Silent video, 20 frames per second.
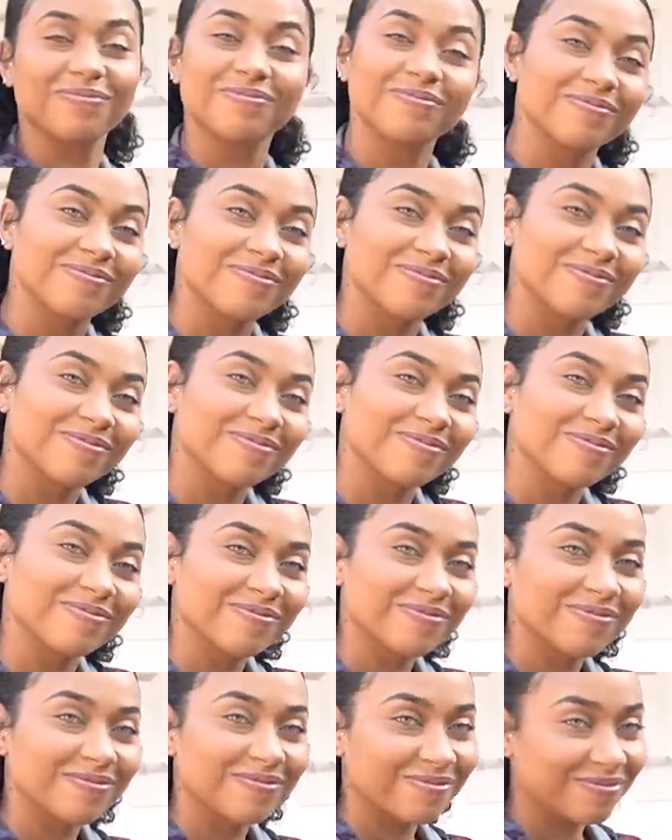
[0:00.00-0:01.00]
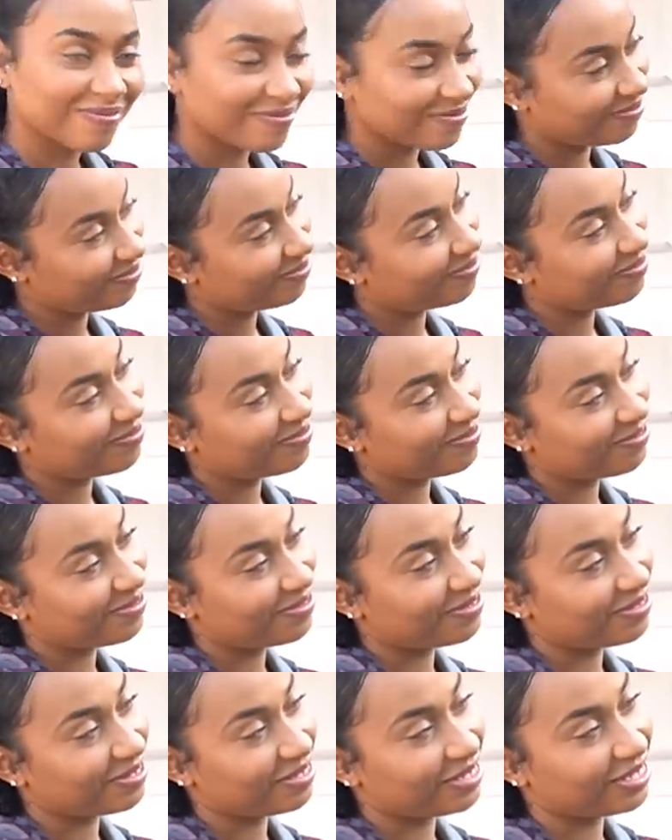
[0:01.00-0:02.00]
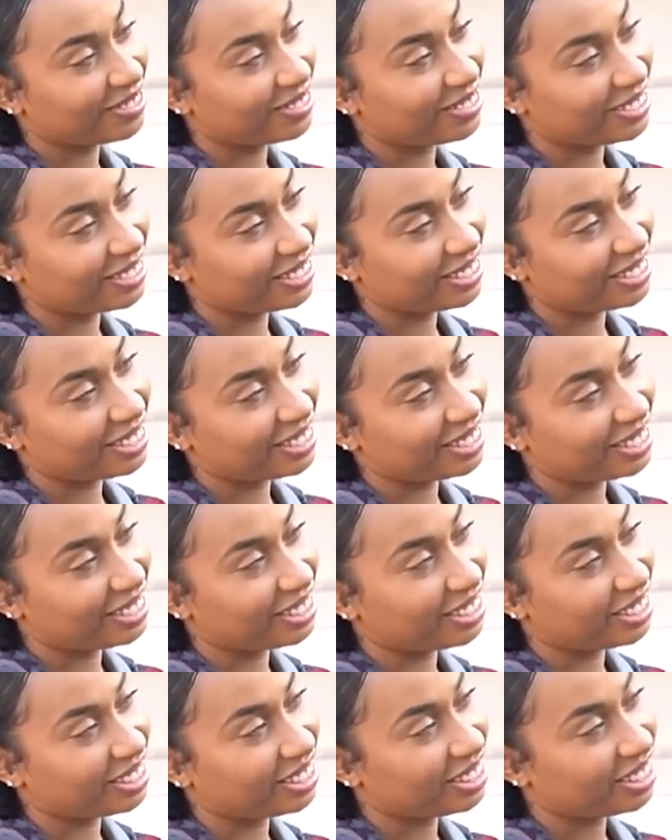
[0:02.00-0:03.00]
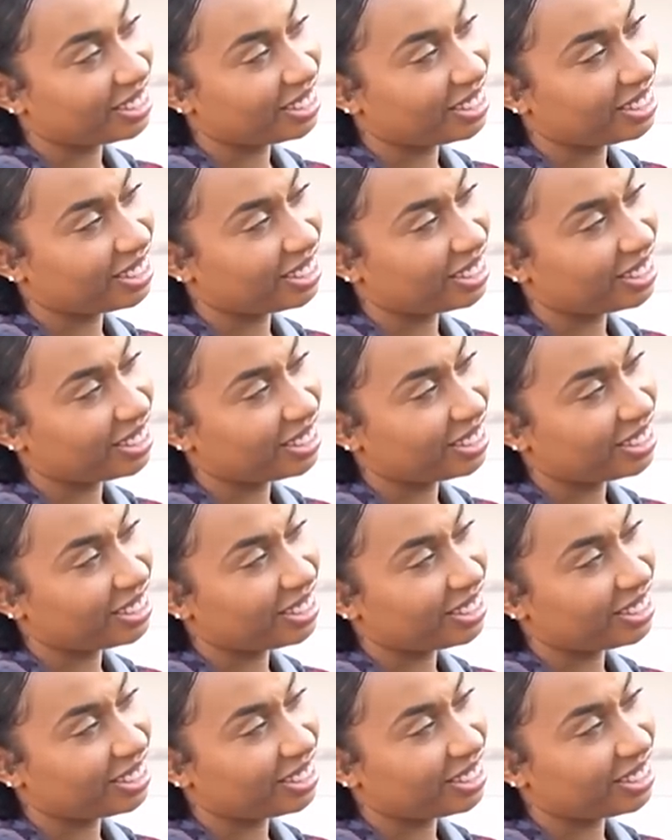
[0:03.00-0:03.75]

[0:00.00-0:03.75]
(silent)